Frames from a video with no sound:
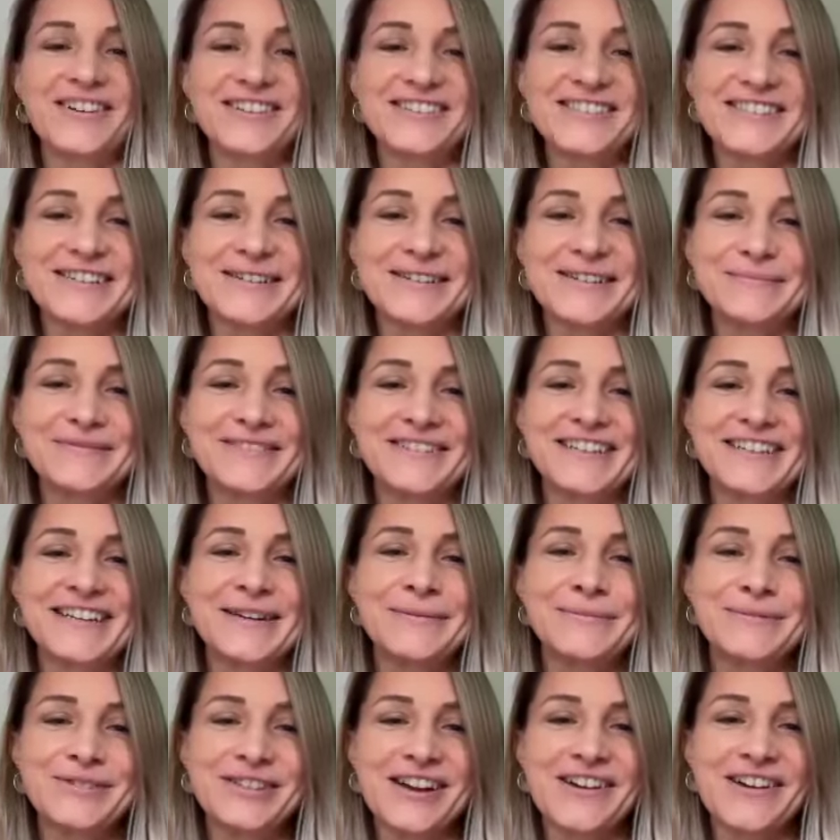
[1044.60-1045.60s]
Awesome.
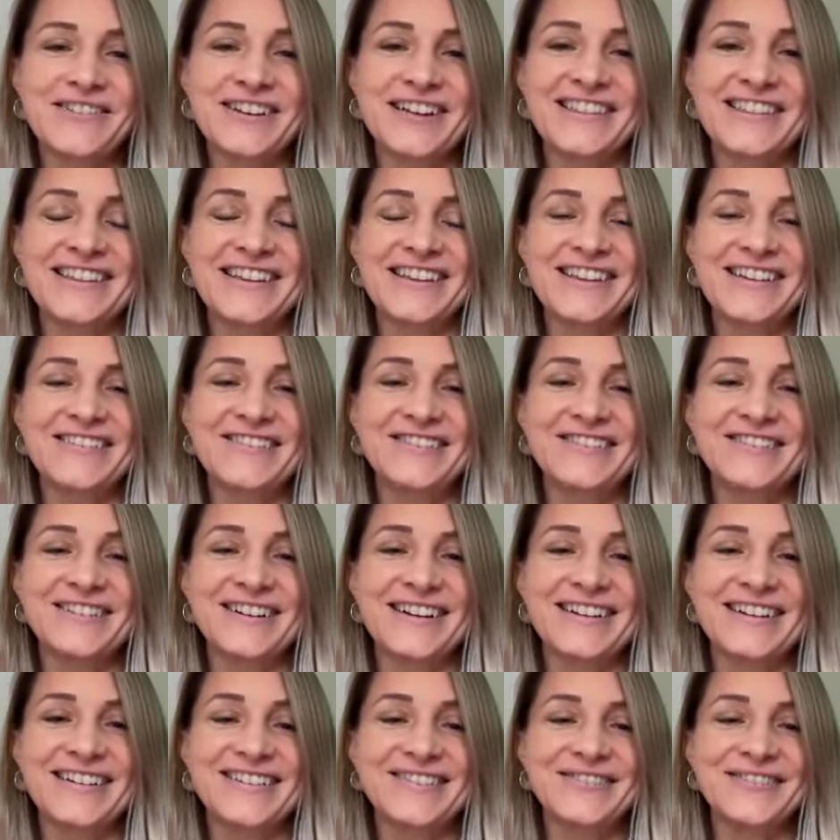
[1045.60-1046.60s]
Kim, do you have anything you
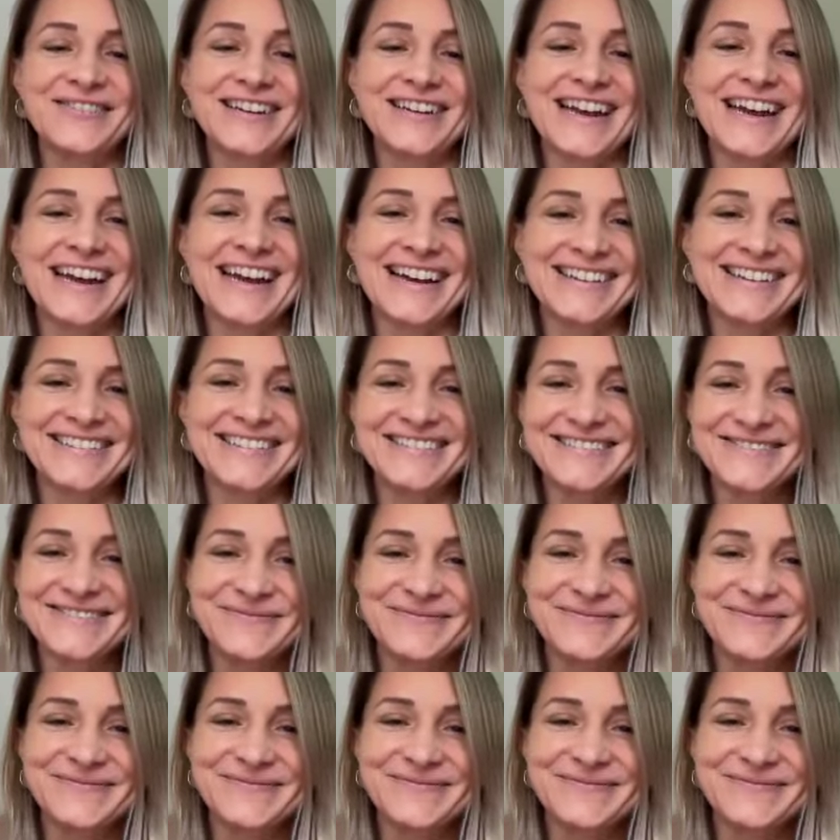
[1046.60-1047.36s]
want to add?